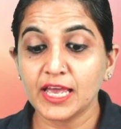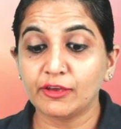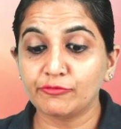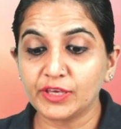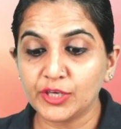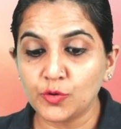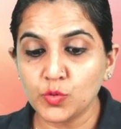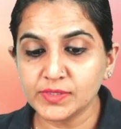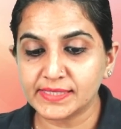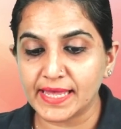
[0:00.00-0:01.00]
We
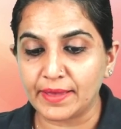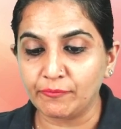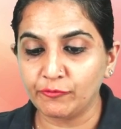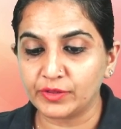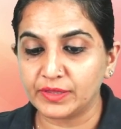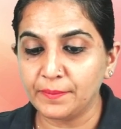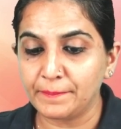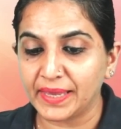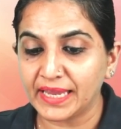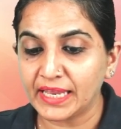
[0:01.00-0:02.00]
use them with the
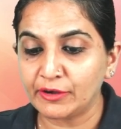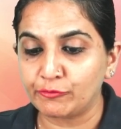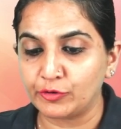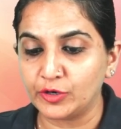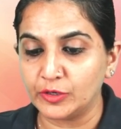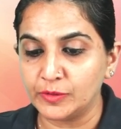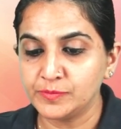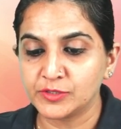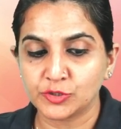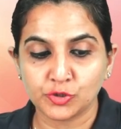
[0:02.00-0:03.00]
main
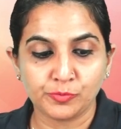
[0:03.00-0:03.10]
verbs to